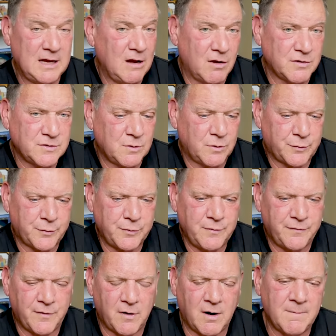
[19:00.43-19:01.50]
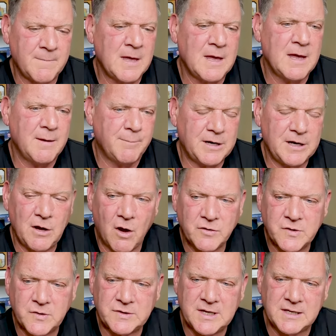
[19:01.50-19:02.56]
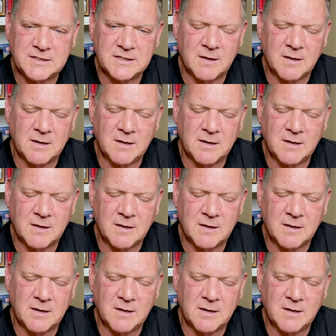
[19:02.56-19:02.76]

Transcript: He also threw for, but he also said